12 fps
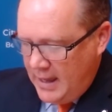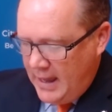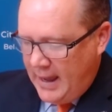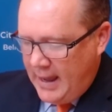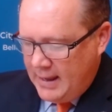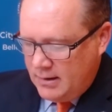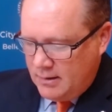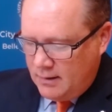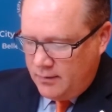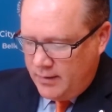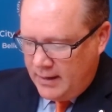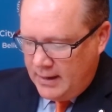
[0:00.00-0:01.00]
And
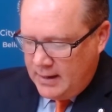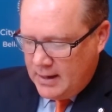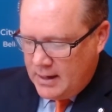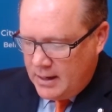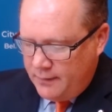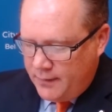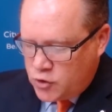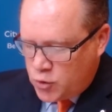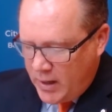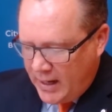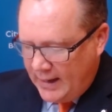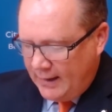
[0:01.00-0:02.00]
the
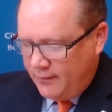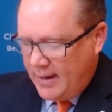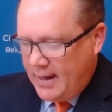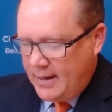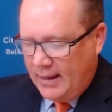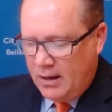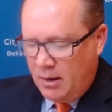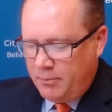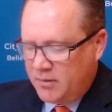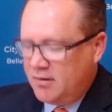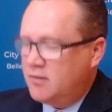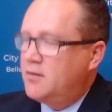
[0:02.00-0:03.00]
training that
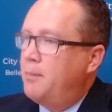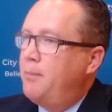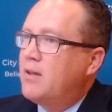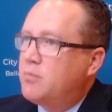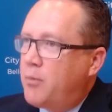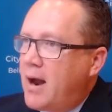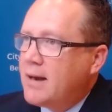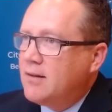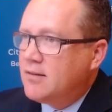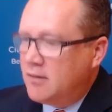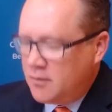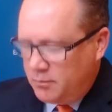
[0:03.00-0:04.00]
encompasses the best
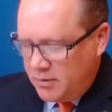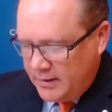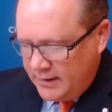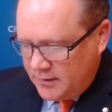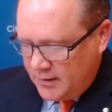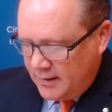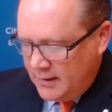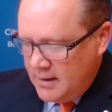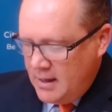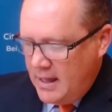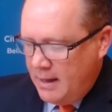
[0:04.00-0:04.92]
practices in policing